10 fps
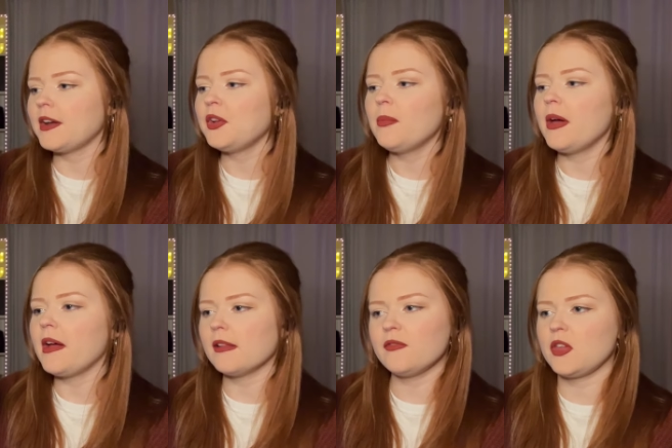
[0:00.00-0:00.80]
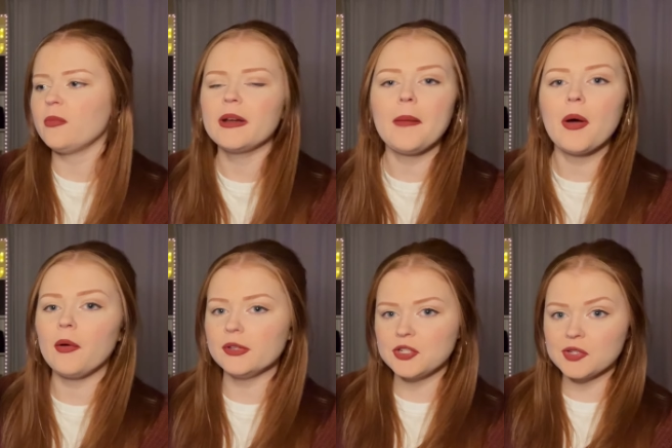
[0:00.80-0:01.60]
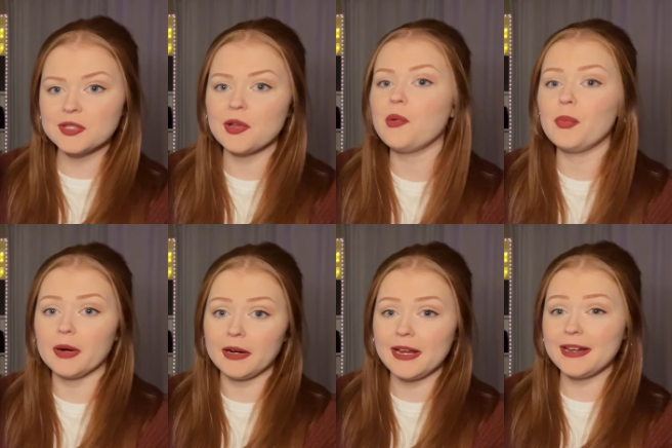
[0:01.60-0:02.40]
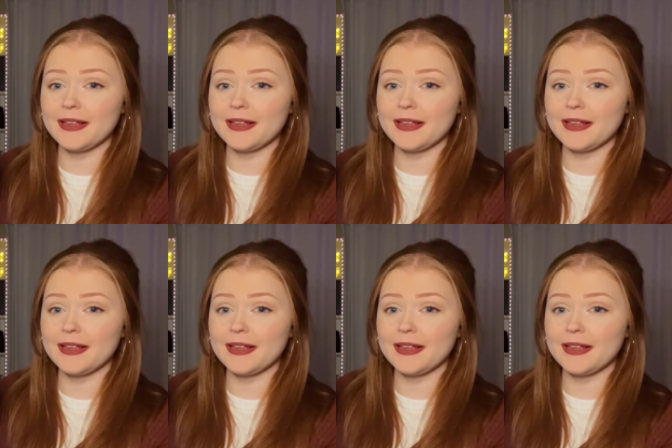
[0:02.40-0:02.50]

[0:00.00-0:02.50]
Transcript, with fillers: don't know about all of you, but I'm always just so worried